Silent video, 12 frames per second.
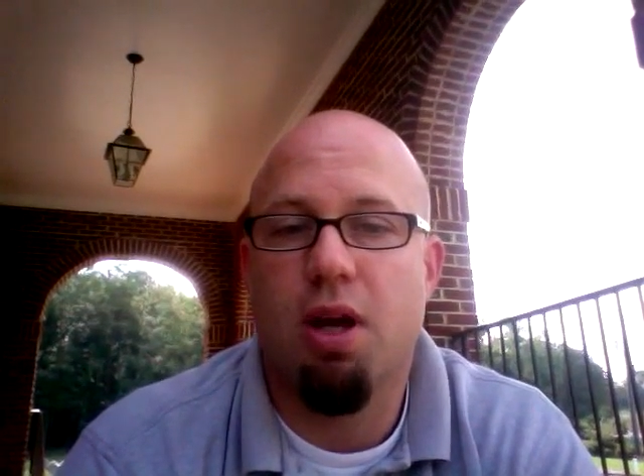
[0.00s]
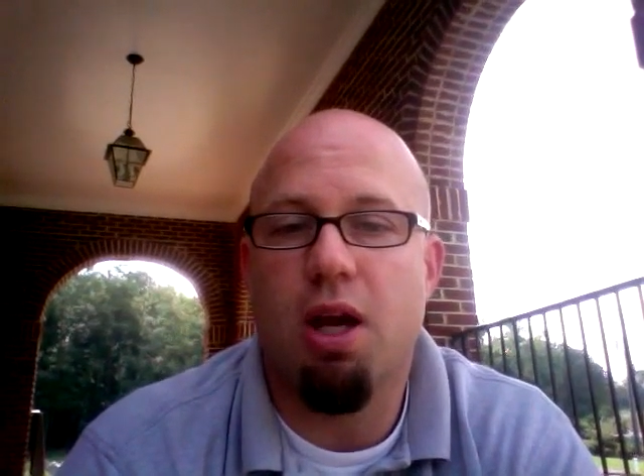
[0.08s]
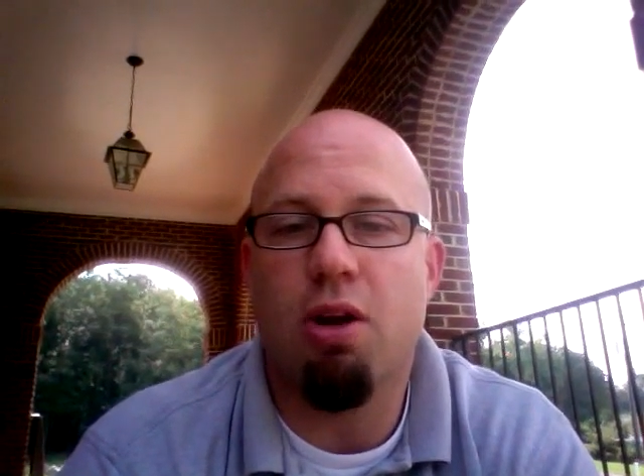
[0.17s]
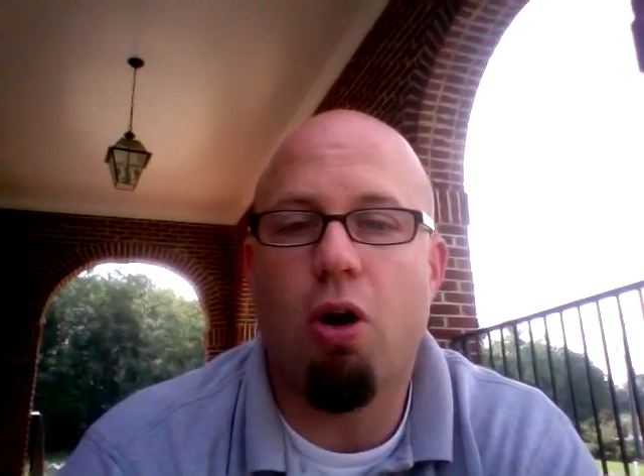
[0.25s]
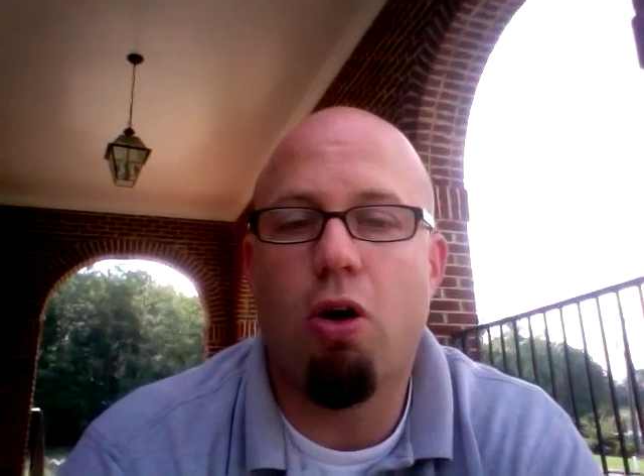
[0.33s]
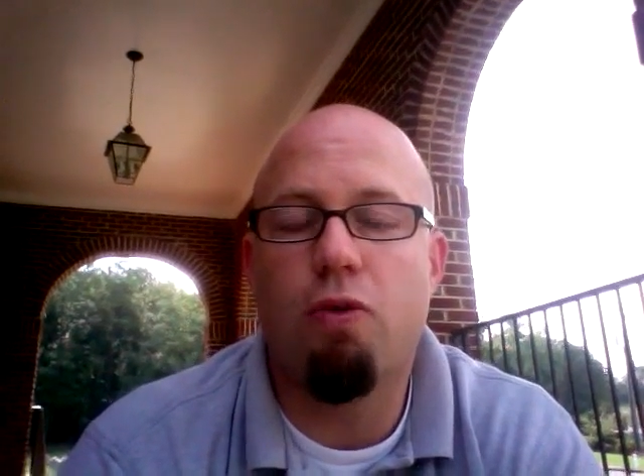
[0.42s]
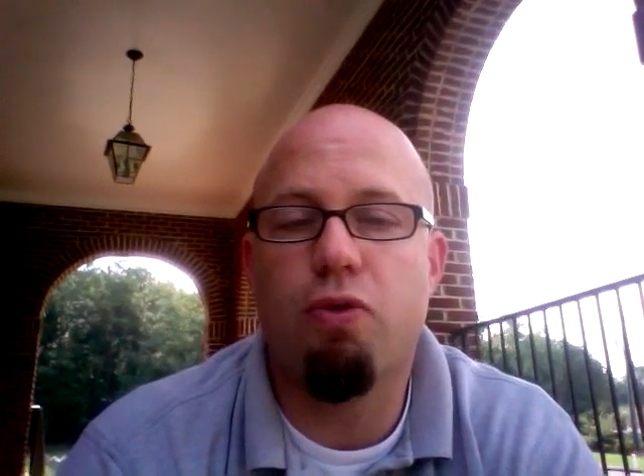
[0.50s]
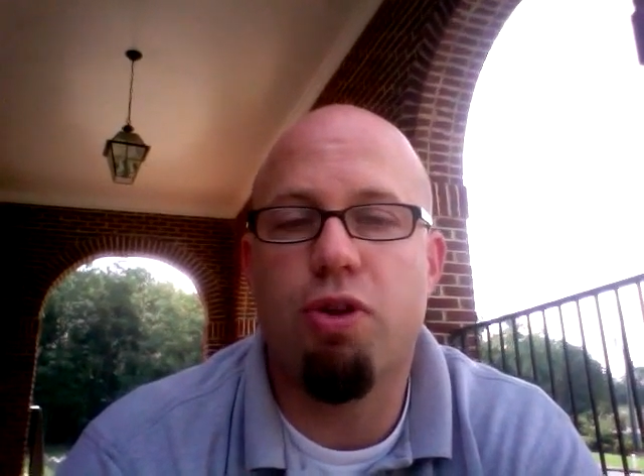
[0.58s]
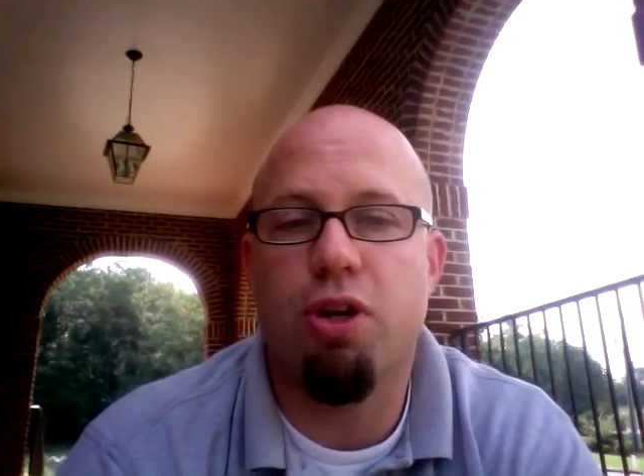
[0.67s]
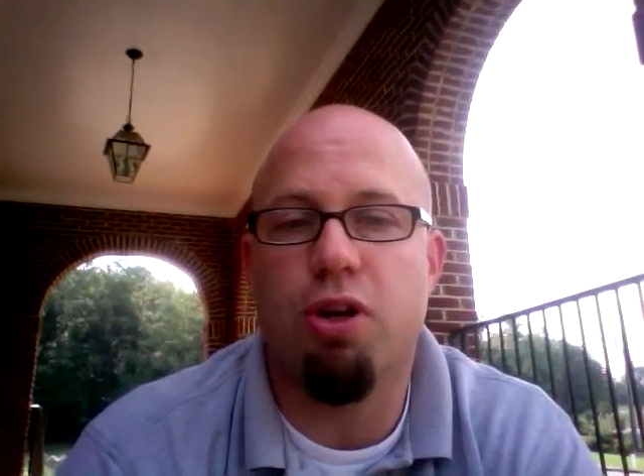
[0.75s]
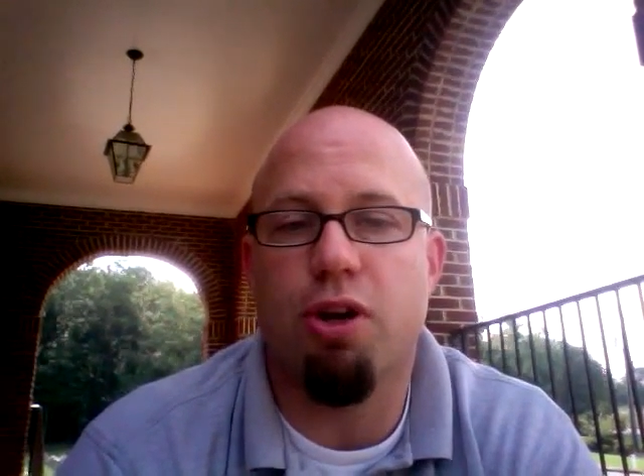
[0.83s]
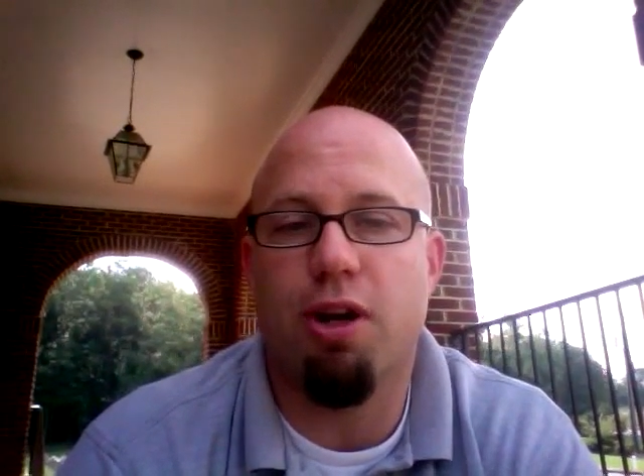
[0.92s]
and all for
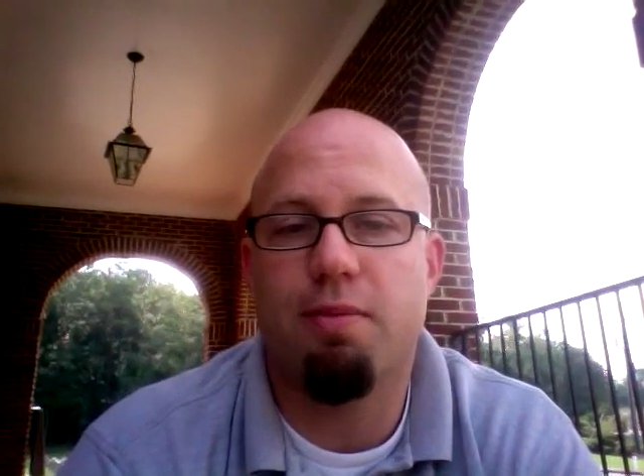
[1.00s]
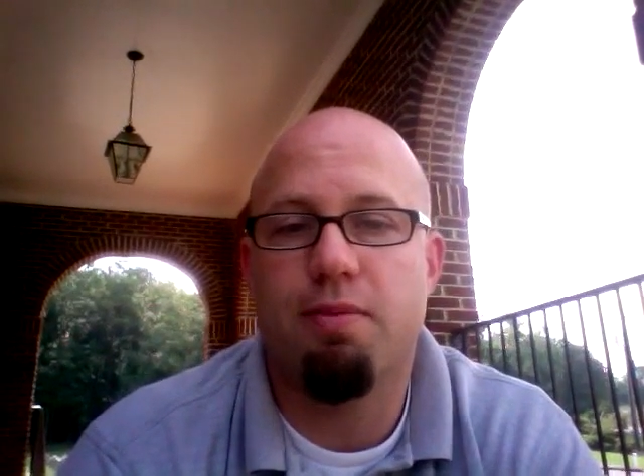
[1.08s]
the good.